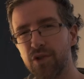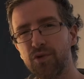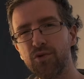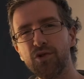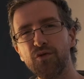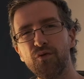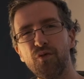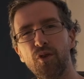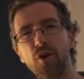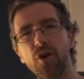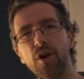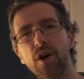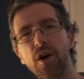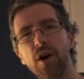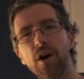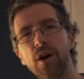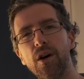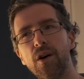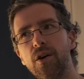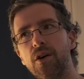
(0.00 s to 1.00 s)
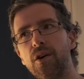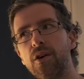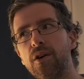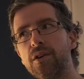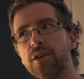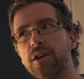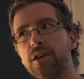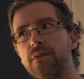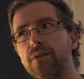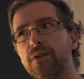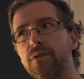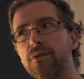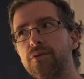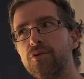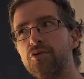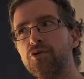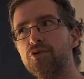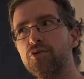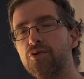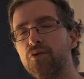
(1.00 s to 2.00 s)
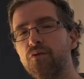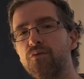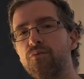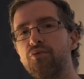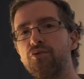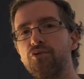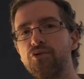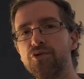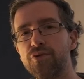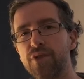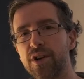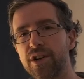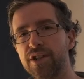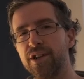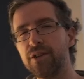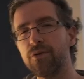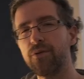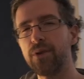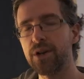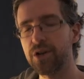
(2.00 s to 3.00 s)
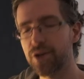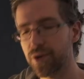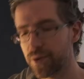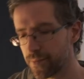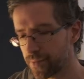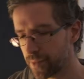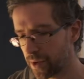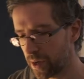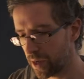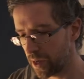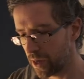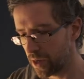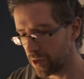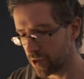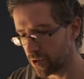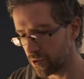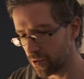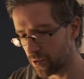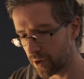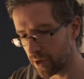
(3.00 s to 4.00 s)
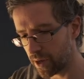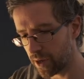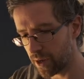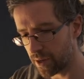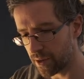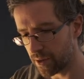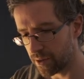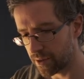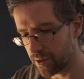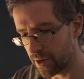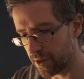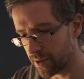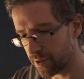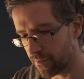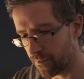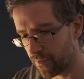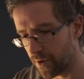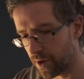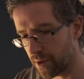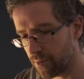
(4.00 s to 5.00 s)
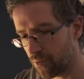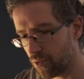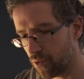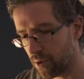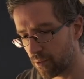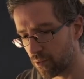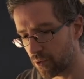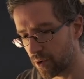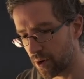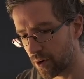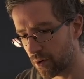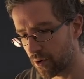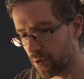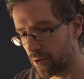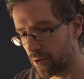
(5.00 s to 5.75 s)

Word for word: use for giving a sort of boost and acceleration. So here, that variable, I'm going to call